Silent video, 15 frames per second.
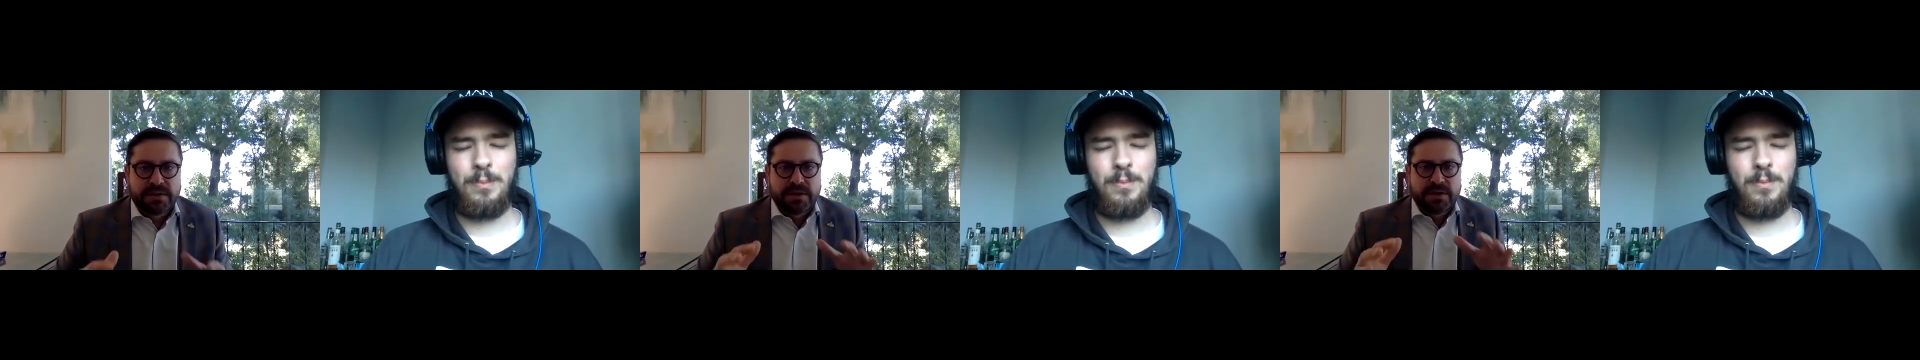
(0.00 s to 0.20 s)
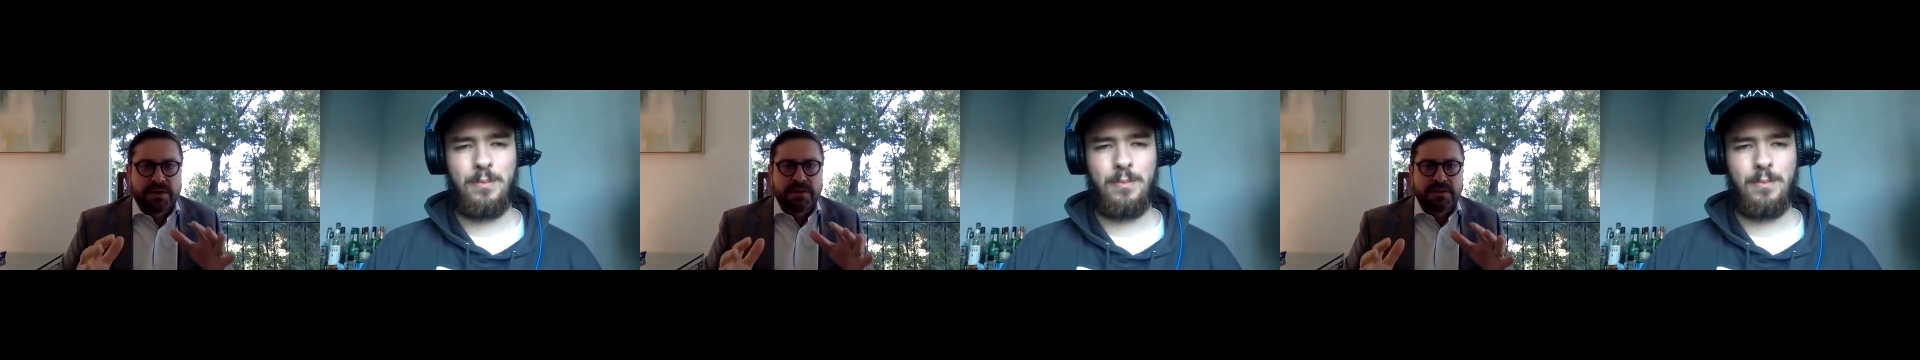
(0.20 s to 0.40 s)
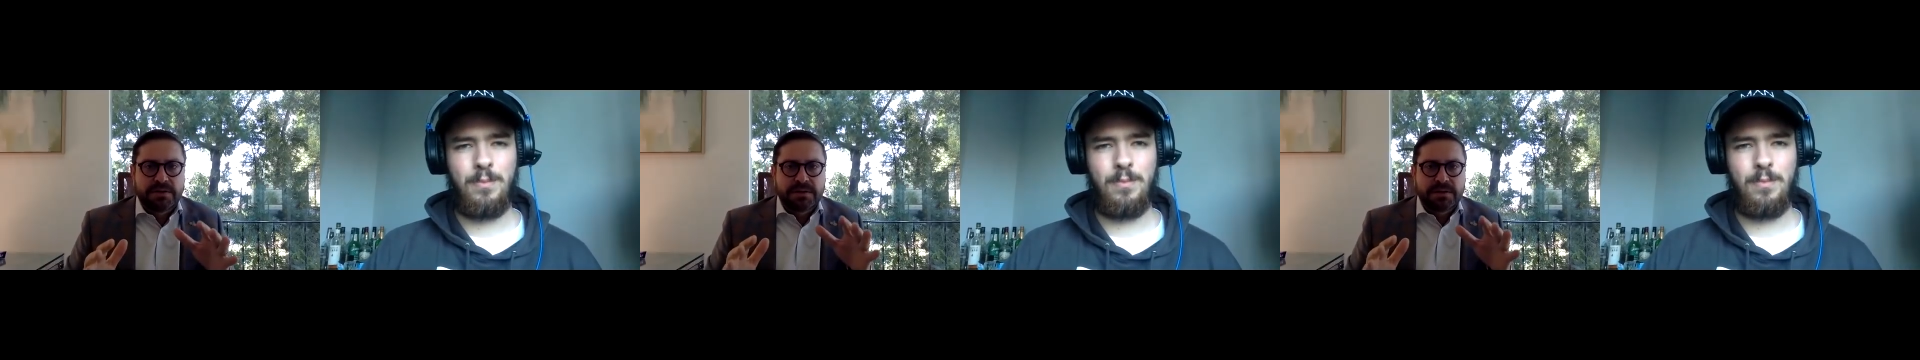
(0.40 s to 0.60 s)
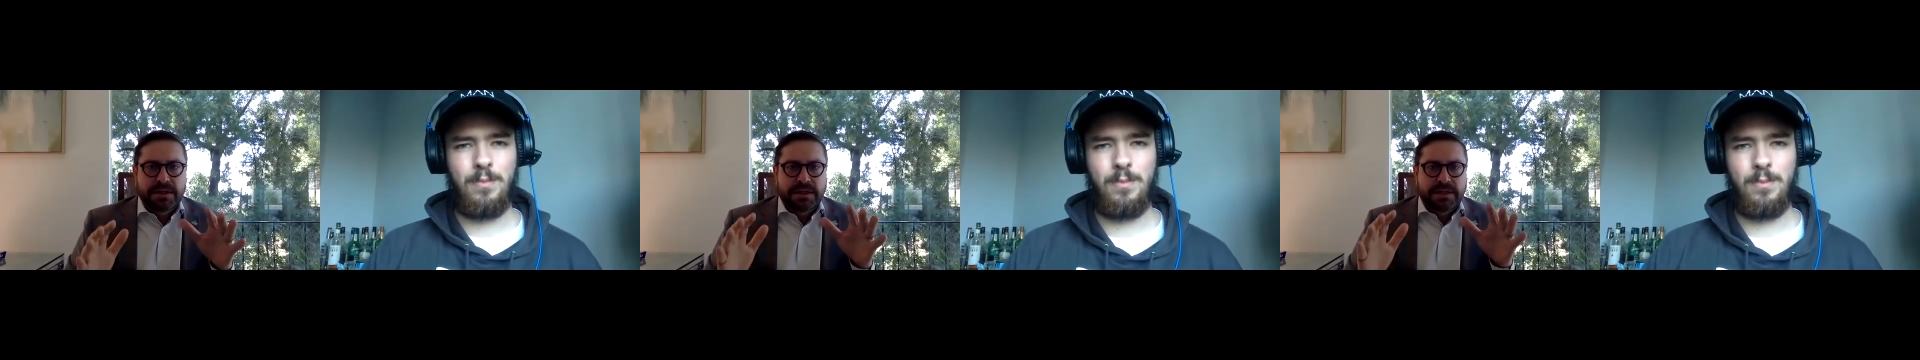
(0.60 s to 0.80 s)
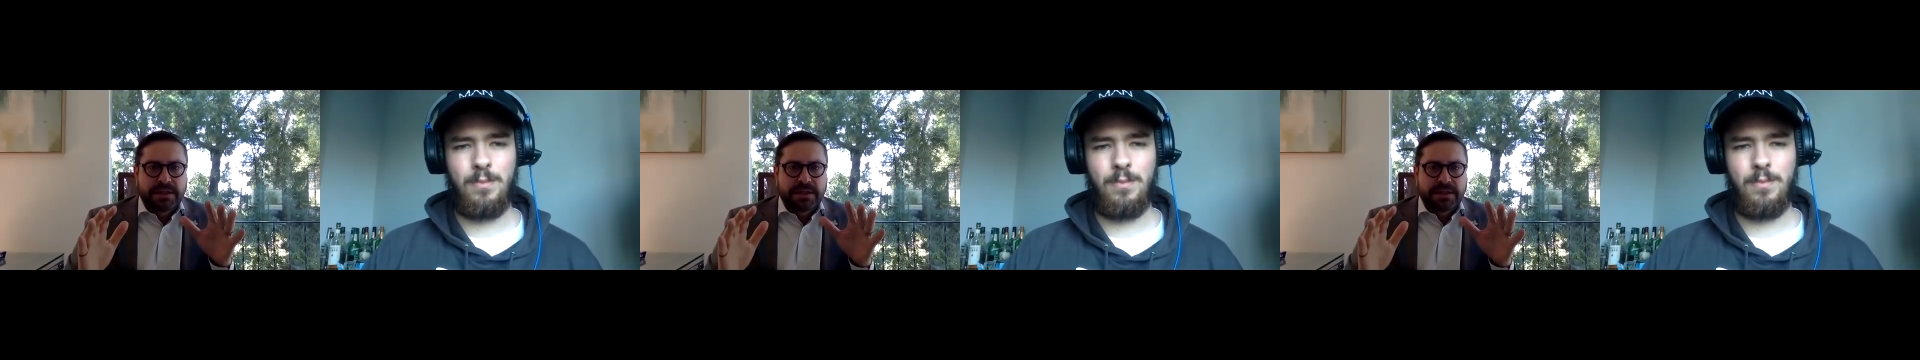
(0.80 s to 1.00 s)
Speaker 1: all
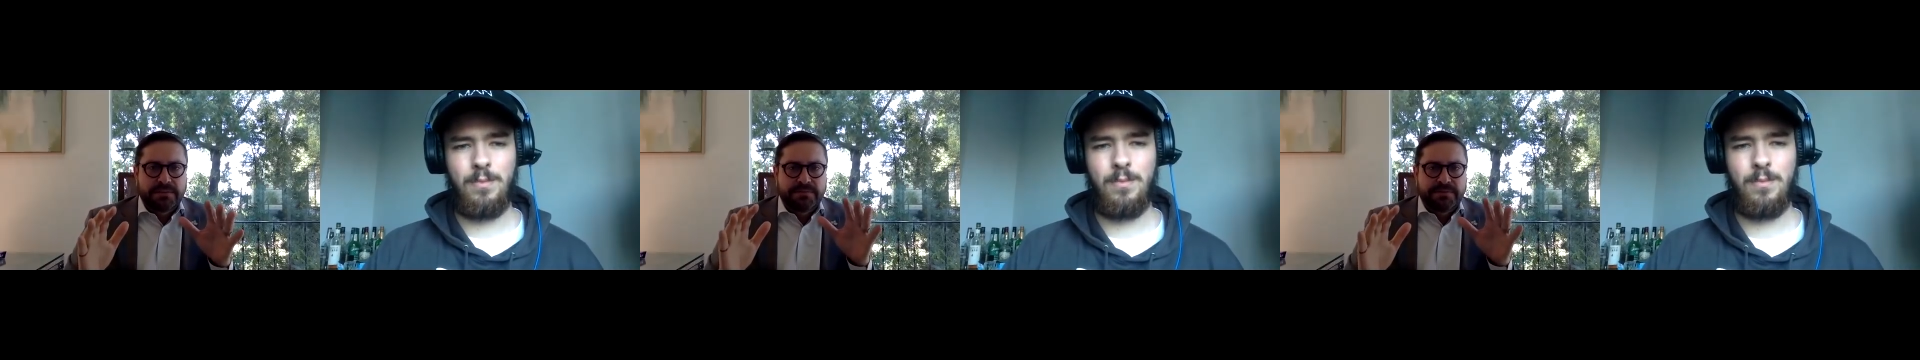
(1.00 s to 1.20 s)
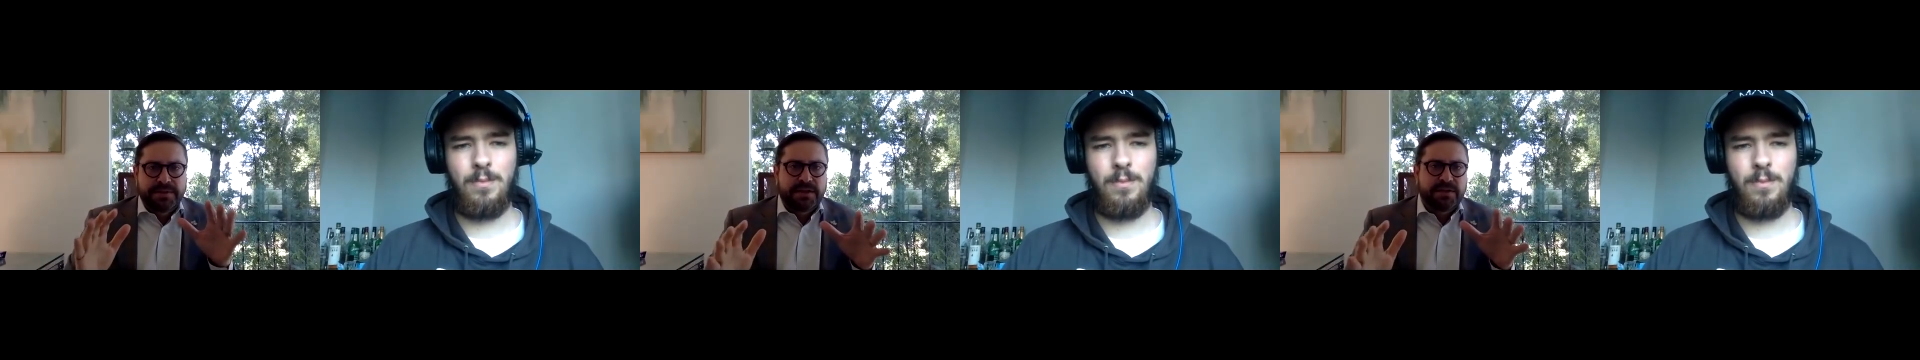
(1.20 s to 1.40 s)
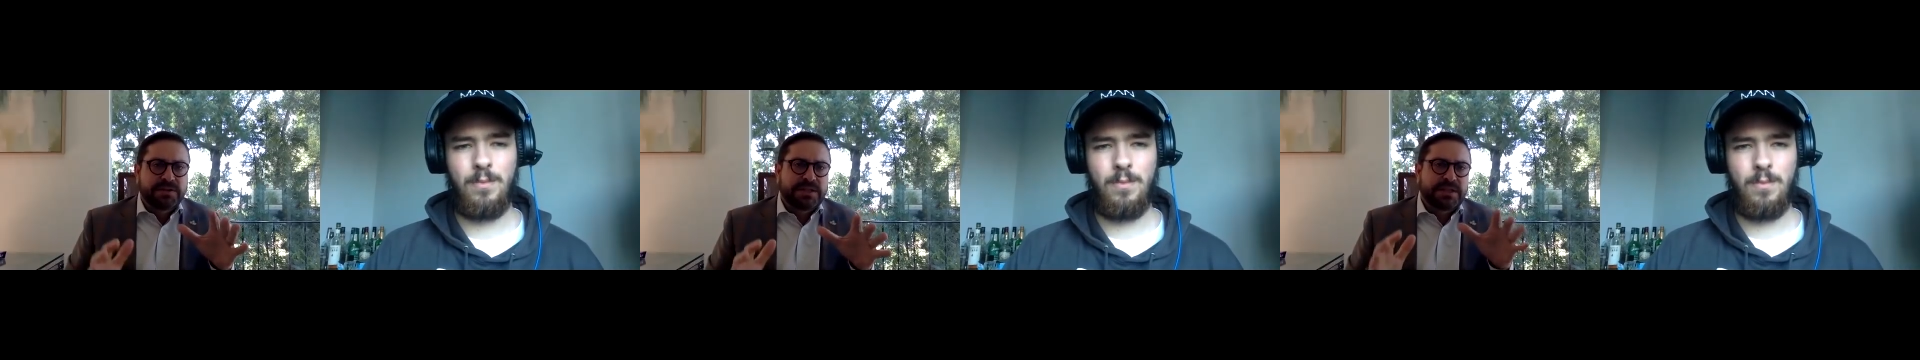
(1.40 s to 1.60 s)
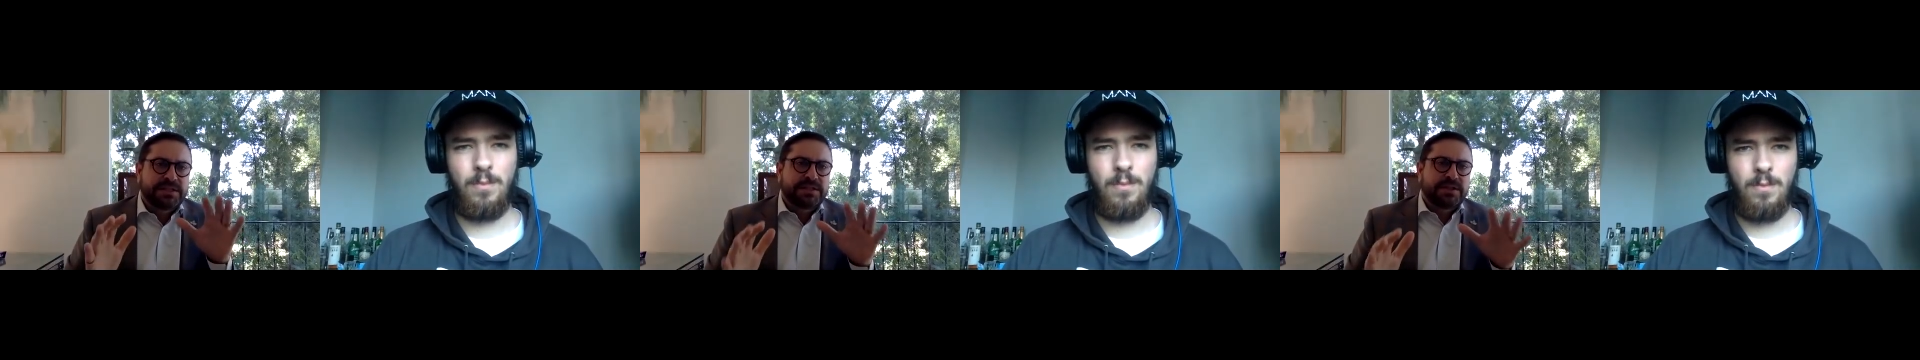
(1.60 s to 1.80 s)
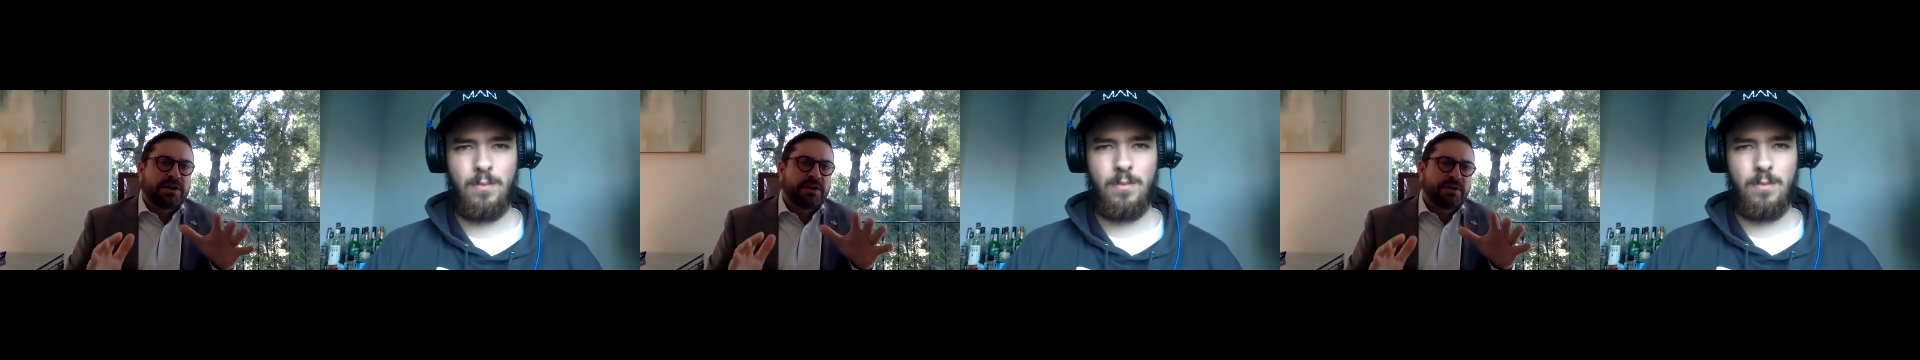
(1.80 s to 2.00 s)
uh, vehicles that
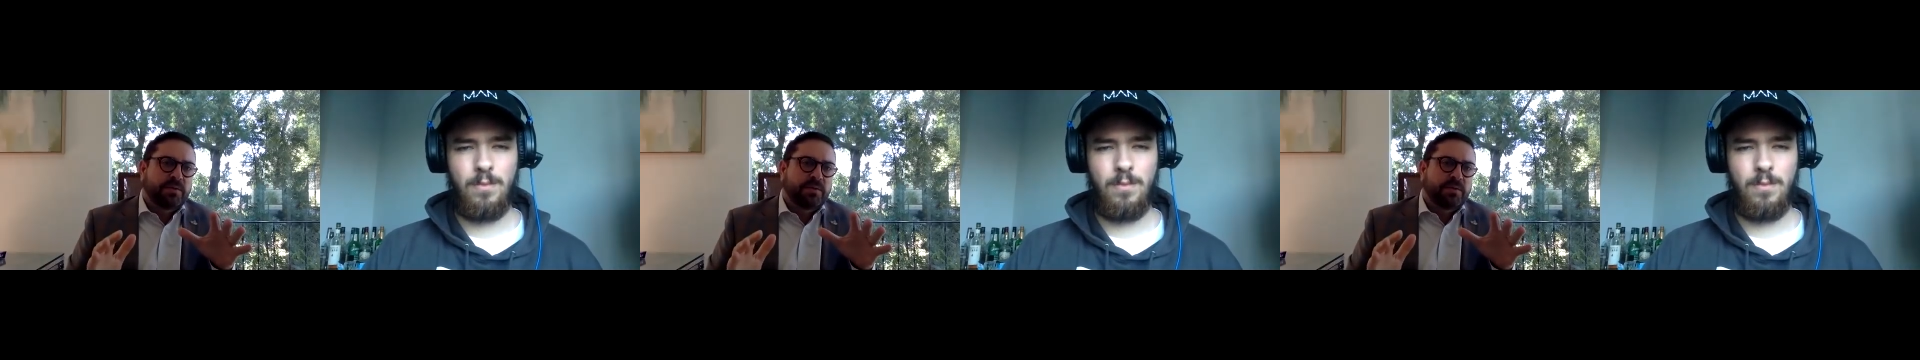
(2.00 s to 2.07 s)
start